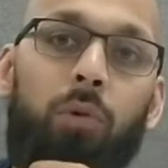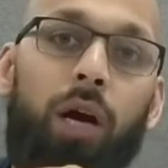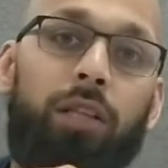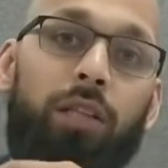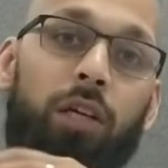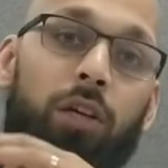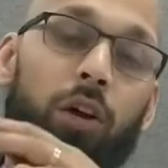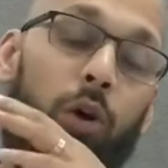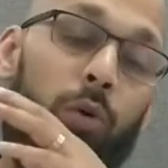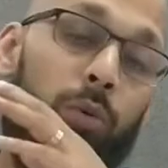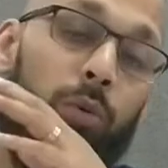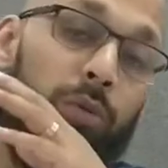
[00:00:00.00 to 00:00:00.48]
I'm
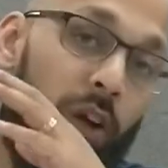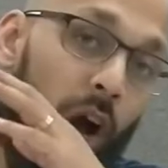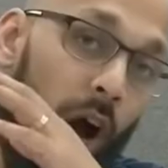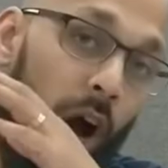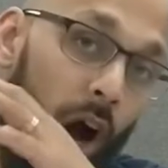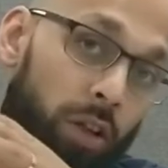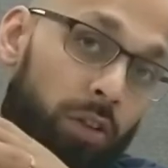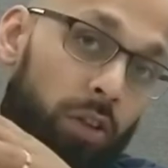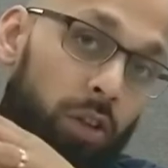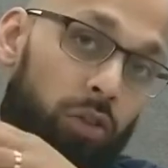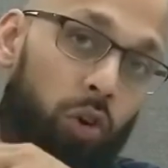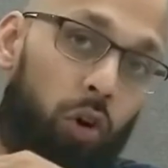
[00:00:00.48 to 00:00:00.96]
going to go with
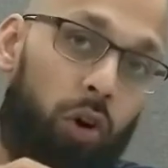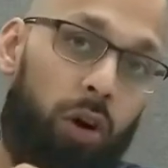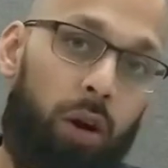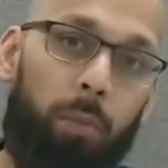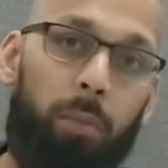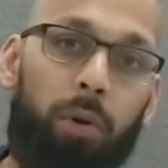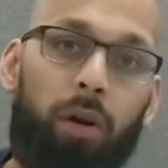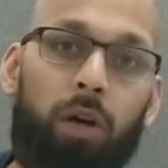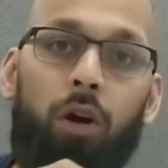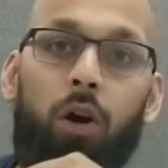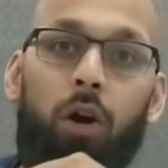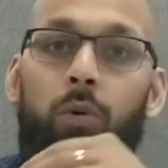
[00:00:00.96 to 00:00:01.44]
the underdog.
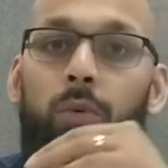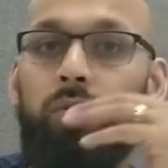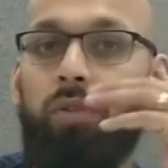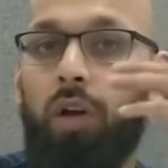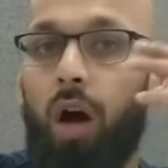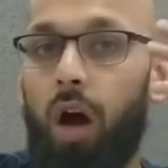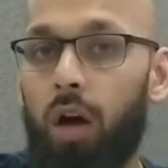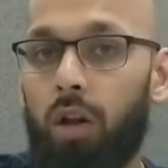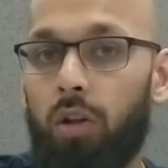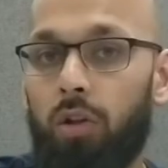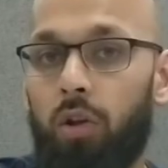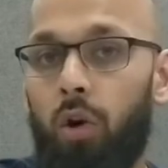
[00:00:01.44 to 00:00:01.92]
I'm going to go
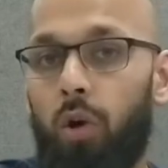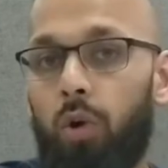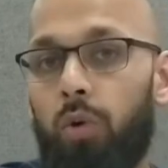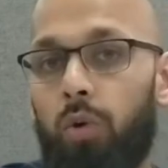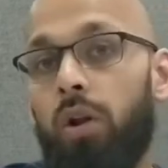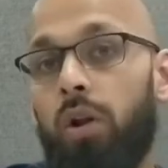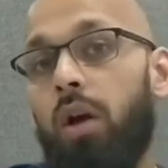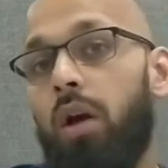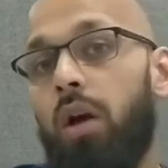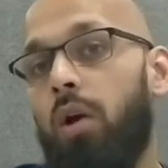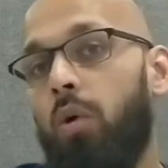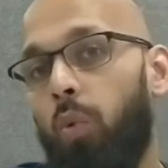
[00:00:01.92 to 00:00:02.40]
with the
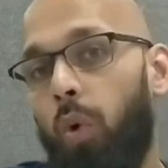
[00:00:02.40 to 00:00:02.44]
unknown.